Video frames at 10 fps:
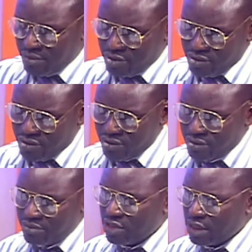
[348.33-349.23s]
to
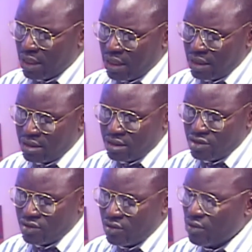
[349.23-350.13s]
Mr. Ate
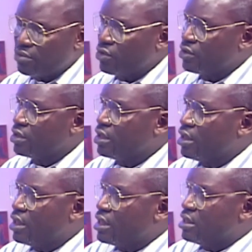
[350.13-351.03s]
Solomon.
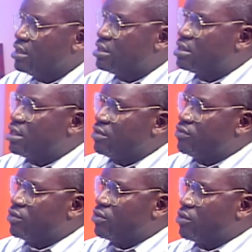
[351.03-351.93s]
This
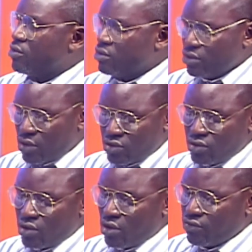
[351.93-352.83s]
chief, you know, not
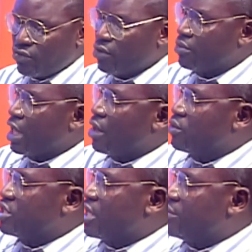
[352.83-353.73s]
too long from now, we shall be